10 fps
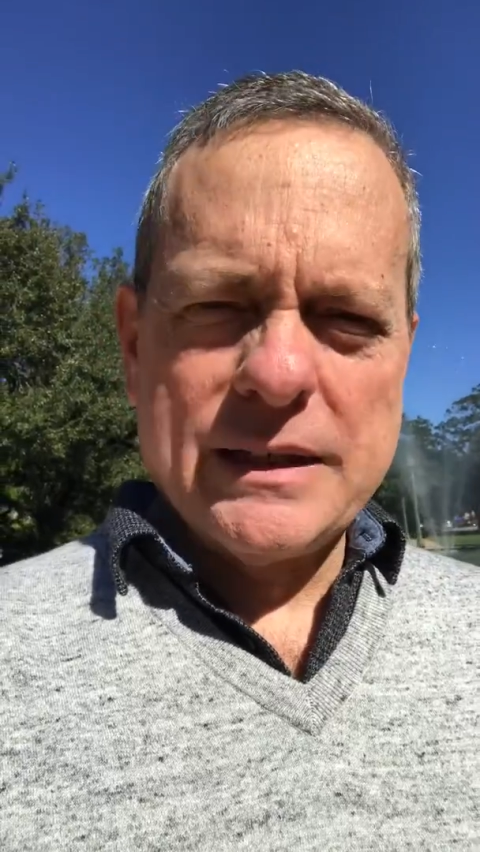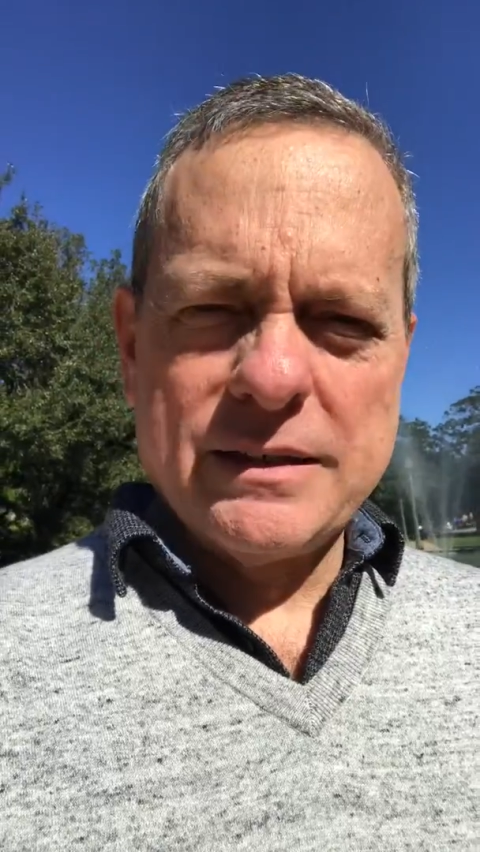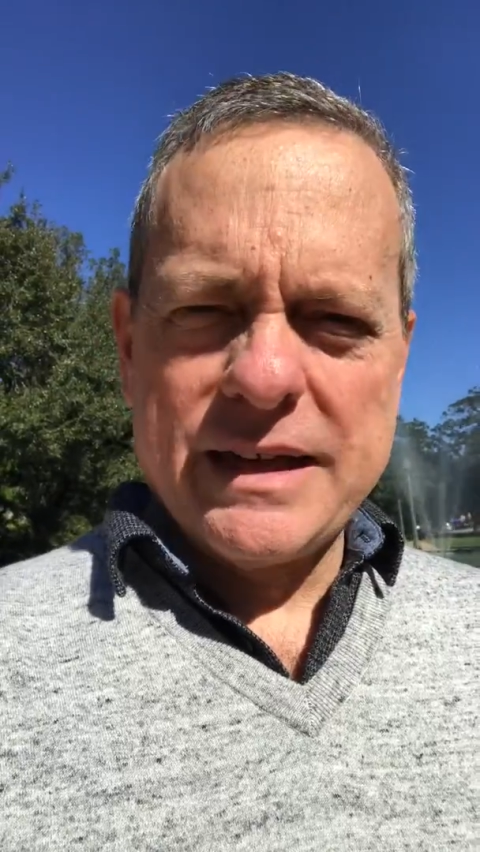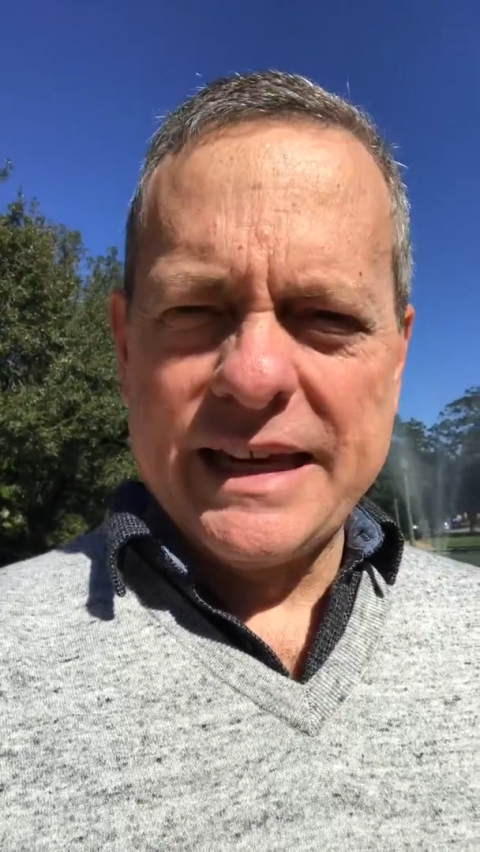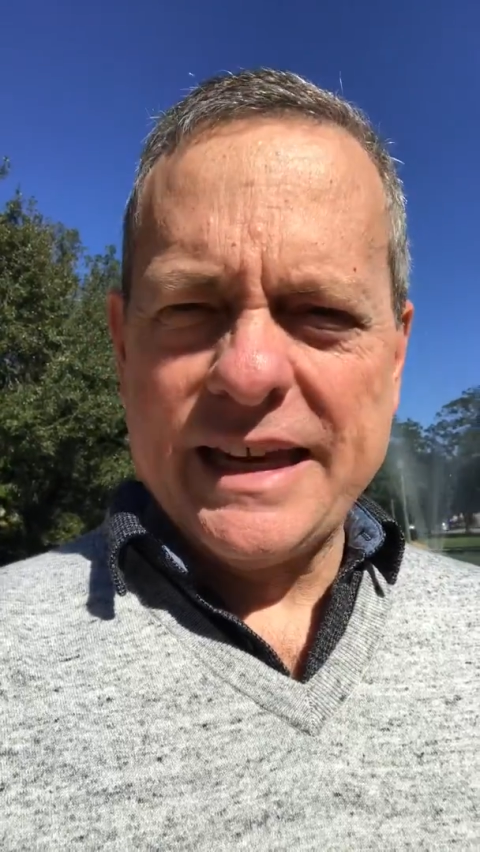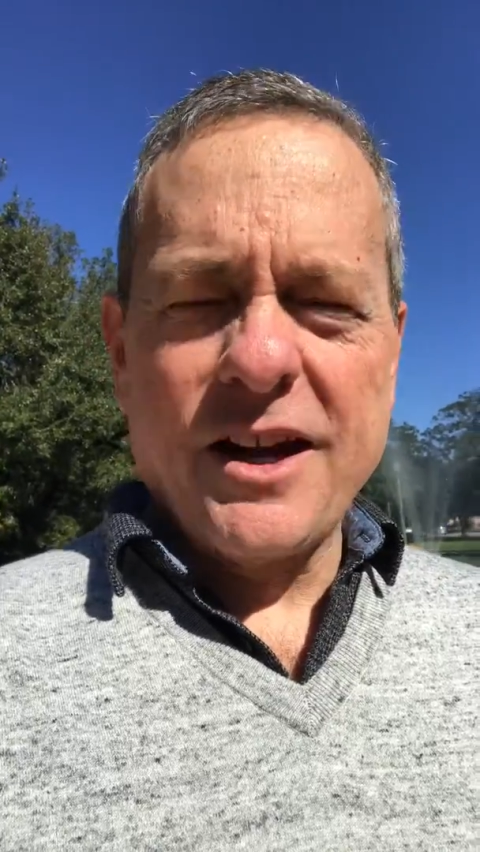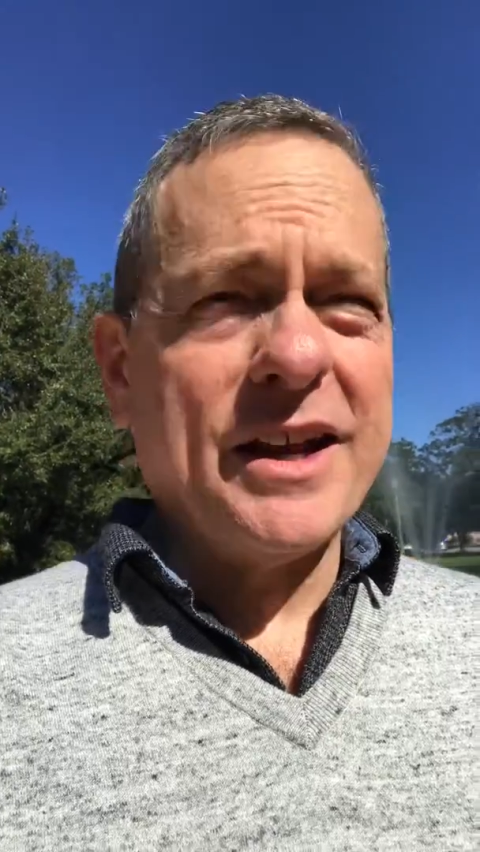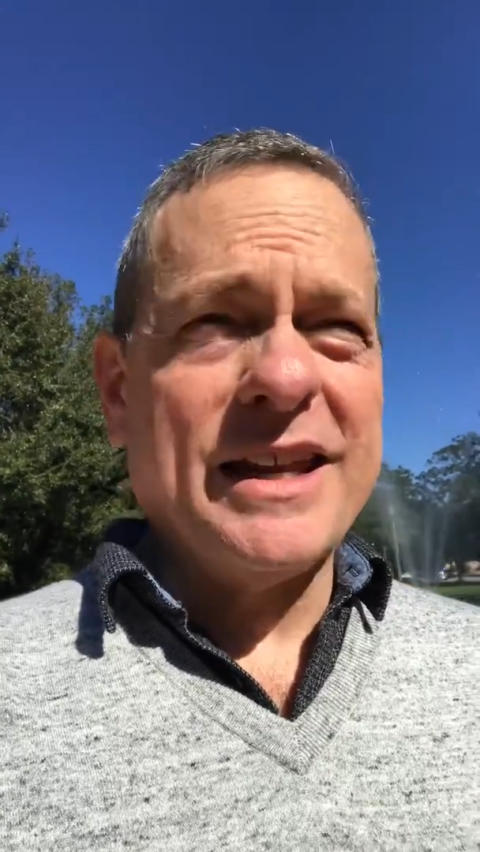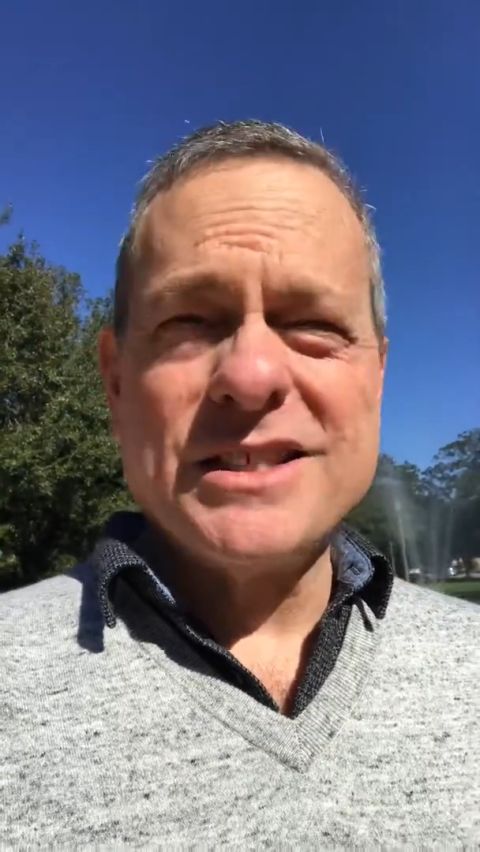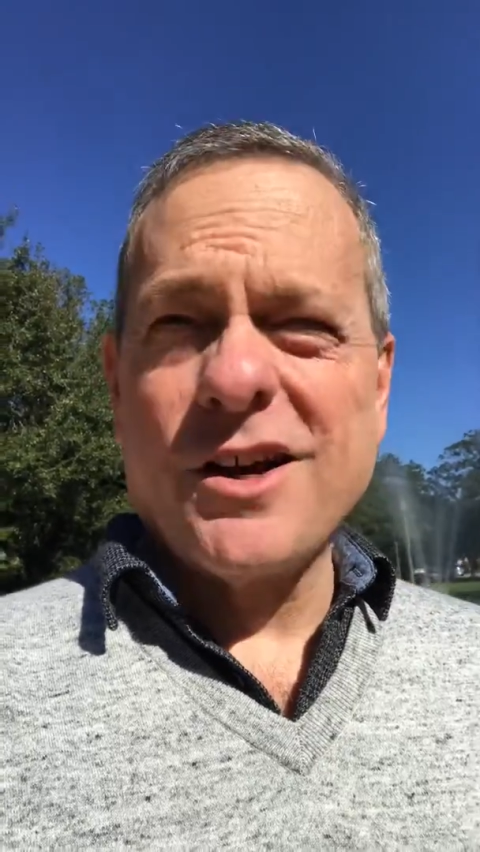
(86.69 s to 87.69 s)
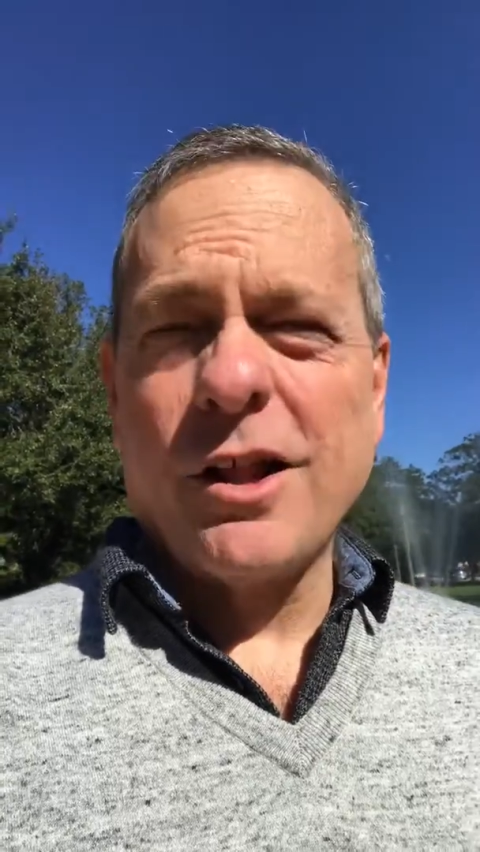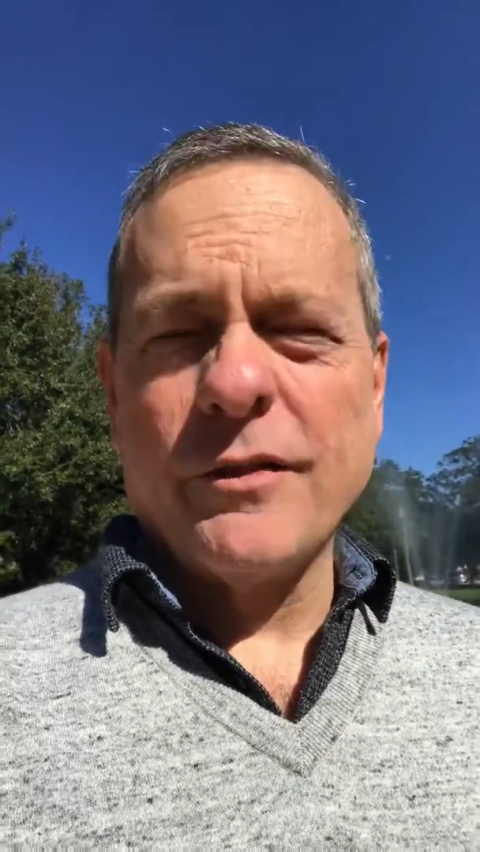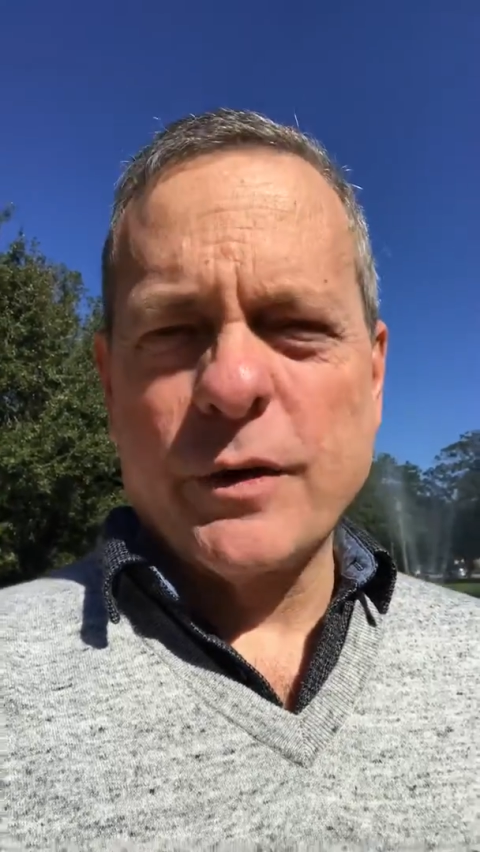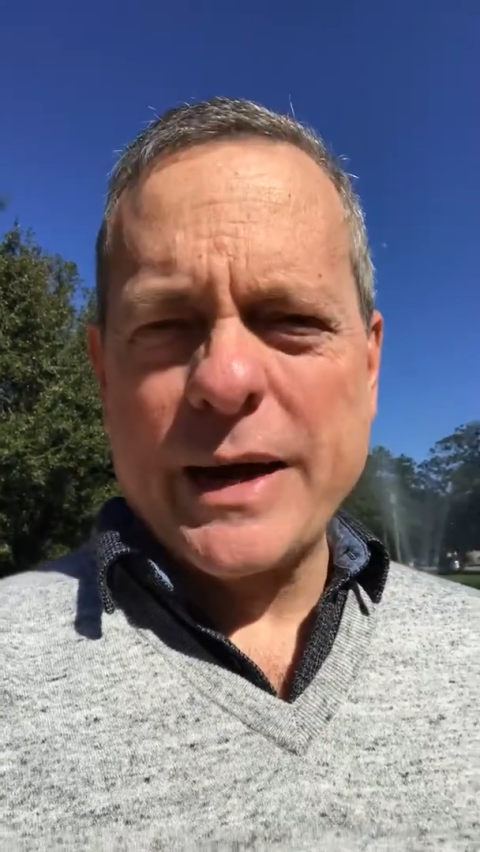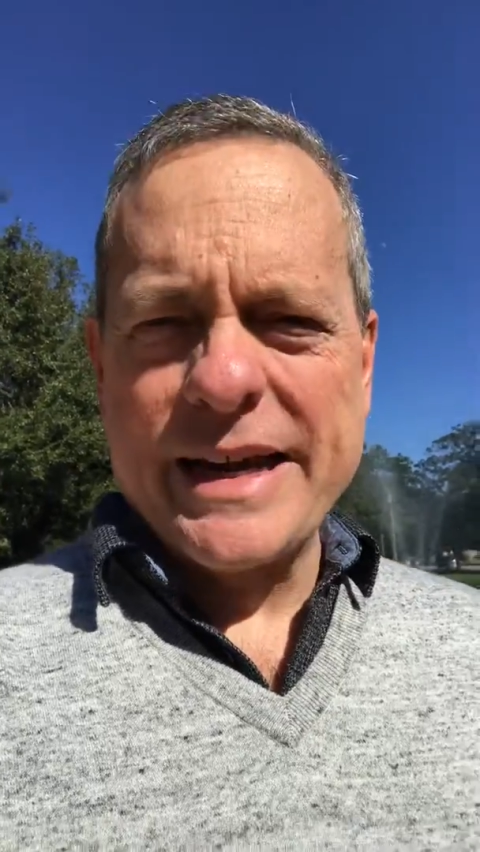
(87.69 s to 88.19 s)
and get into
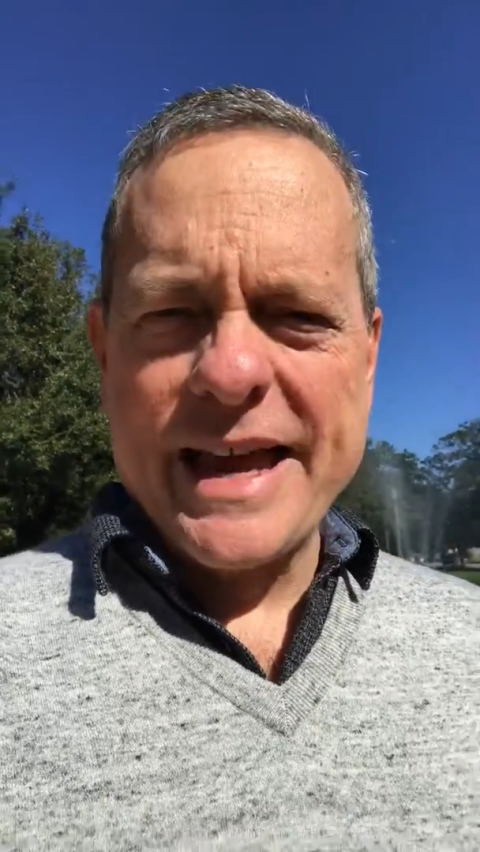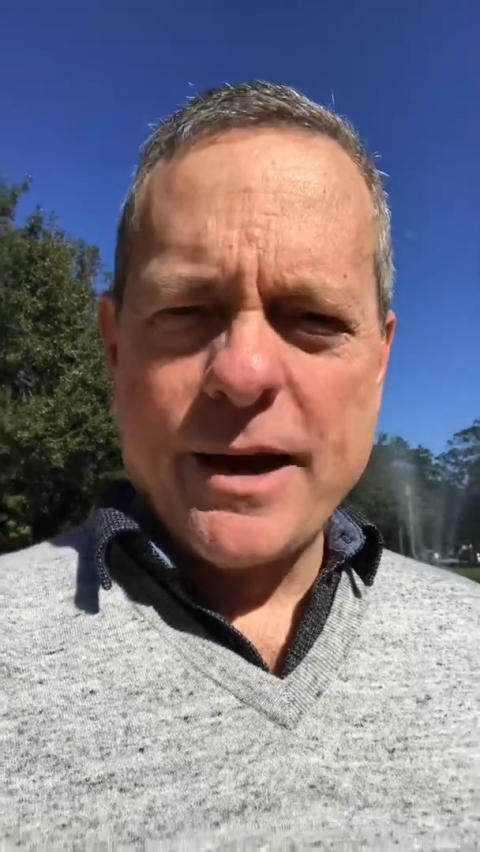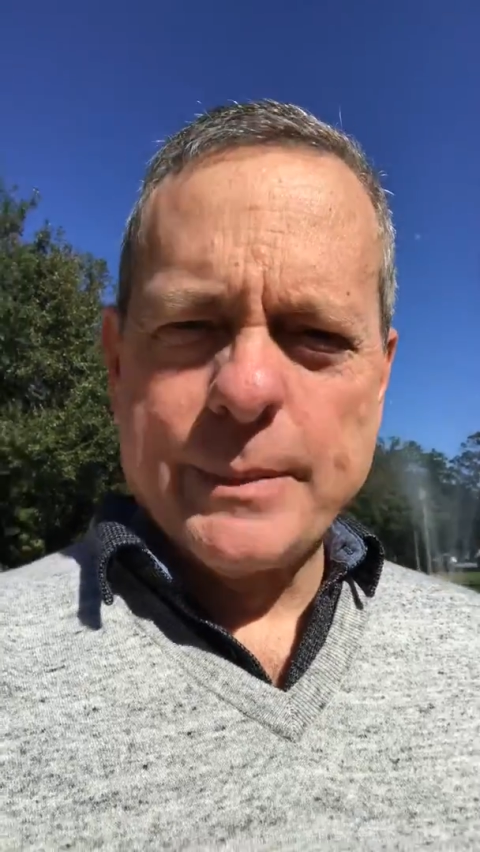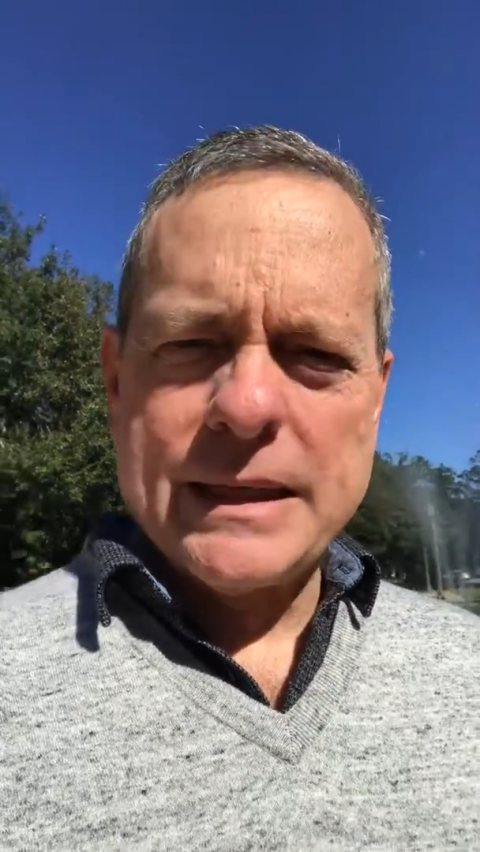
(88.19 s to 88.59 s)
all of it right now,